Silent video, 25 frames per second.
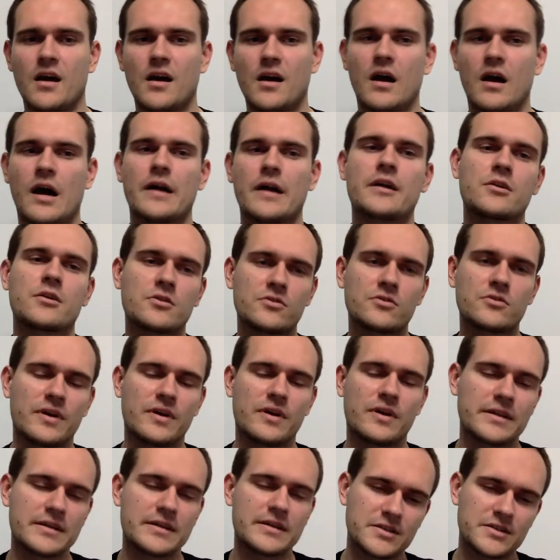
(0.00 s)
I cannot
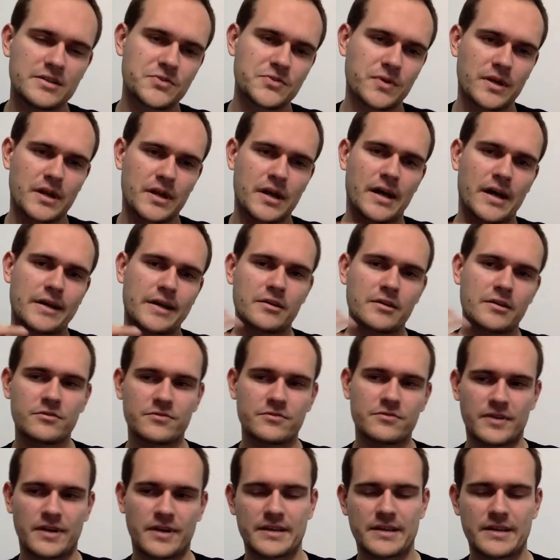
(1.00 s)
find this one, I
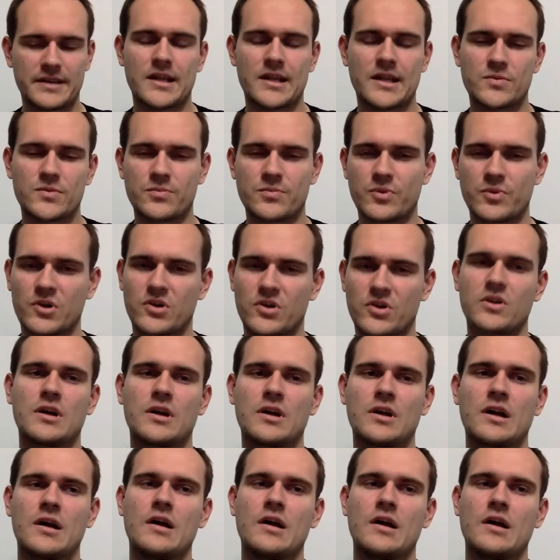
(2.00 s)
cannot find that book.